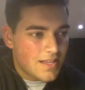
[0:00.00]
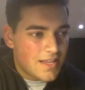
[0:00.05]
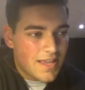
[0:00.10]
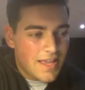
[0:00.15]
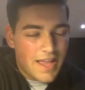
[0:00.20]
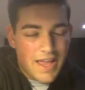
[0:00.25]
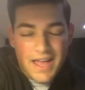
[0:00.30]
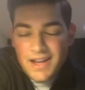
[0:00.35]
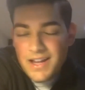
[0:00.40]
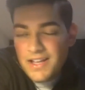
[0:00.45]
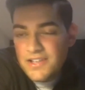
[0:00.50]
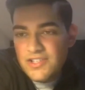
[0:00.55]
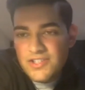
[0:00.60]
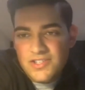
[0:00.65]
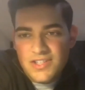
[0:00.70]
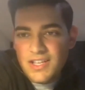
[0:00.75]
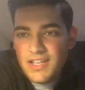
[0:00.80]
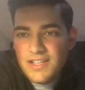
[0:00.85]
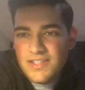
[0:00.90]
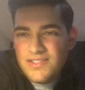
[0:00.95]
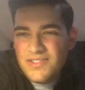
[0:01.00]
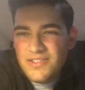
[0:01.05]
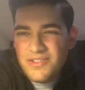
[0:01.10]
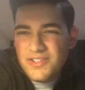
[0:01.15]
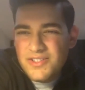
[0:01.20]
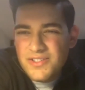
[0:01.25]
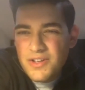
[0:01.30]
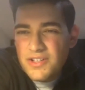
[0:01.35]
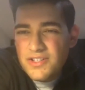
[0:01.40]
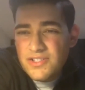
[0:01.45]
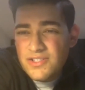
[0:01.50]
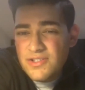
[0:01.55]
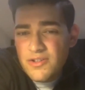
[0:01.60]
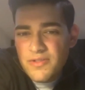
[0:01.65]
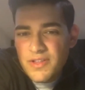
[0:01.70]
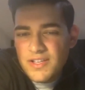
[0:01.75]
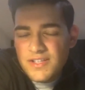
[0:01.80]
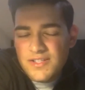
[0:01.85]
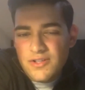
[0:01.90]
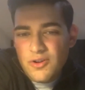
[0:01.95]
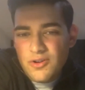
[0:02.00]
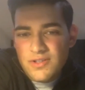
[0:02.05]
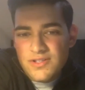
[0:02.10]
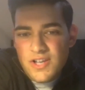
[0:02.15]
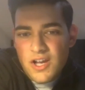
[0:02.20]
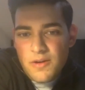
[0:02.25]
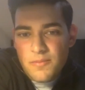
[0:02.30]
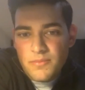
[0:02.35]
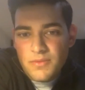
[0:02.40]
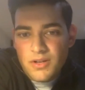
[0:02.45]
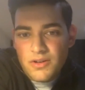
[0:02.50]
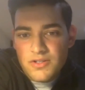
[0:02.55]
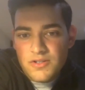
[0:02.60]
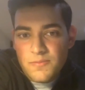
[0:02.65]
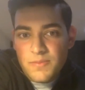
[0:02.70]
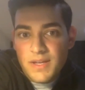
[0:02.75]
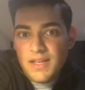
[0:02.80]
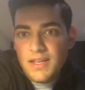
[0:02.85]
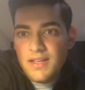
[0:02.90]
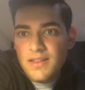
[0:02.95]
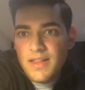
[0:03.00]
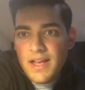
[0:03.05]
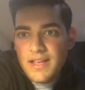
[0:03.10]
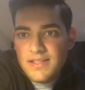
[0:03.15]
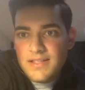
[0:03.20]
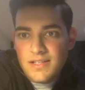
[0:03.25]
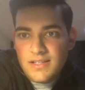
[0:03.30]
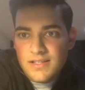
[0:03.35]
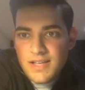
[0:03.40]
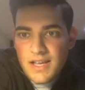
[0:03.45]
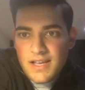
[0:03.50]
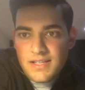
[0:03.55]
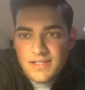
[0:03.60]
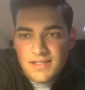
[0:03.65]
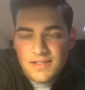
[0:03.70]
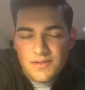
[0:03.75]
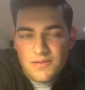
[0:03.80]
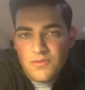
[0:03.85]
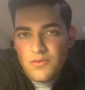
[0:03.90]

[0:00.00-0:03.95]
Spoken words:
And I just think it's because I just don't think it's long term. To be in that success, the